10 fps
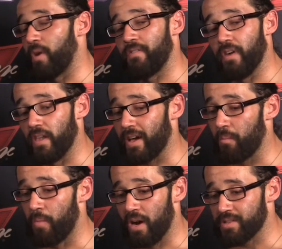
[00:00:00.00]
I felt like
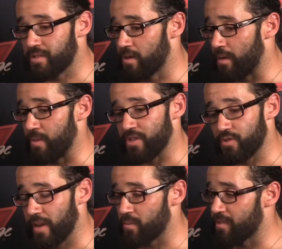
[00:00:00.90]
a monster. My
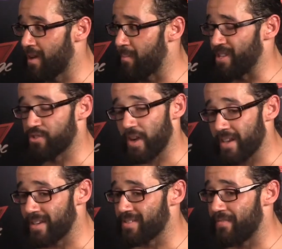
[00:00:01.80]
strength was up. My
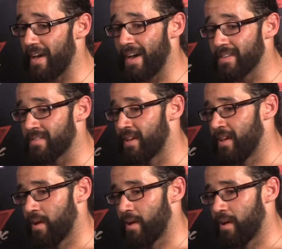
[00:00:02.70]
striking's fast.